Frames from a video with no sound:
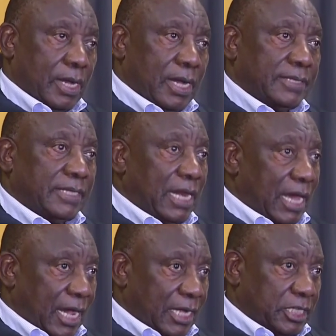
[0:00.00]
as the
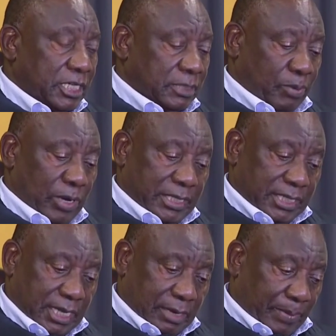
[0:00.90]
largest
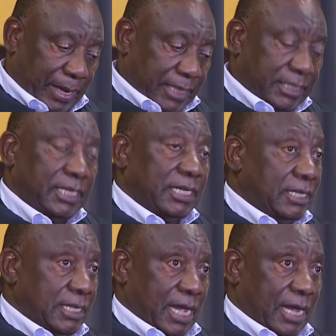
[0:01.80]
political party in
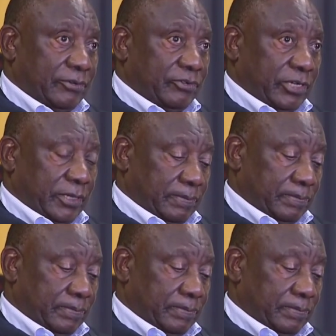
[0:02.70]
the country.